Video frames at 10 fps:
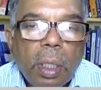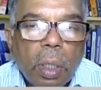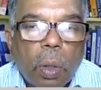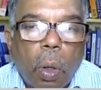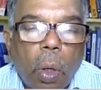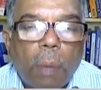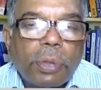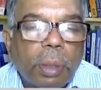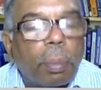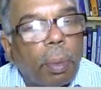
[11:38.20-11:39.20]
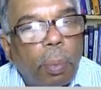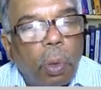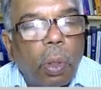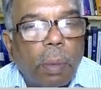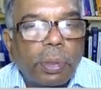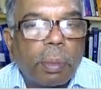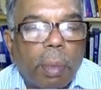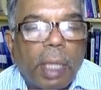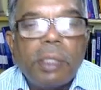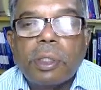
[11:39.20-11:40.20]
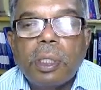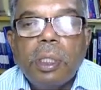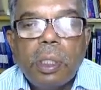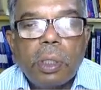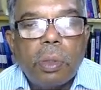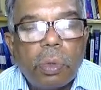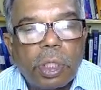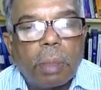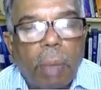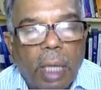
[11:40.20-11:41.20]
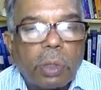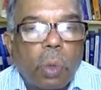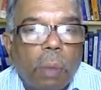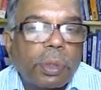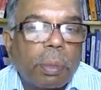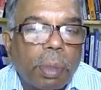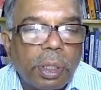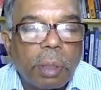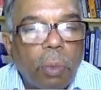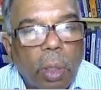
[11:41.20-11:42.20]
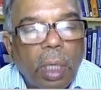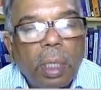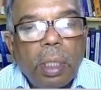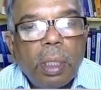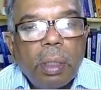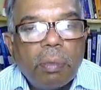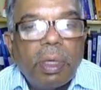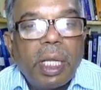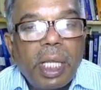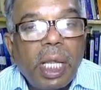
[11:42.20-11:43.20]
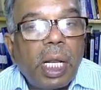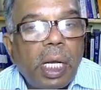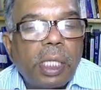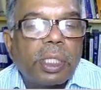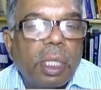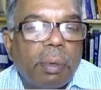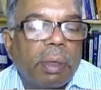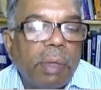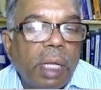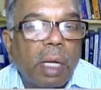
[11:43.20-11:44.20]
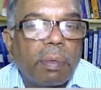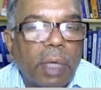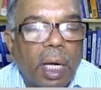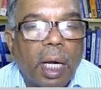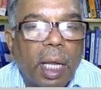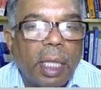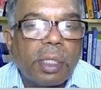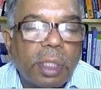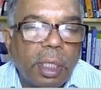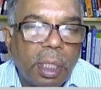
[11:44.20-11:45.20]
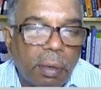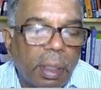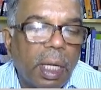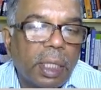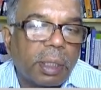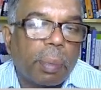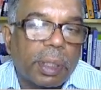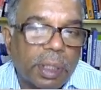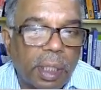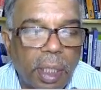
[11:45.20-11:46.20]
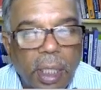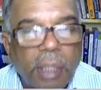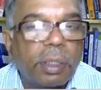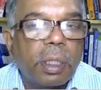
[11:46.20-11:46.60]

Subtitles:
call option put option price using Black-Scholes option pricing model when yield is given, yield of an underlying is given as a percentage.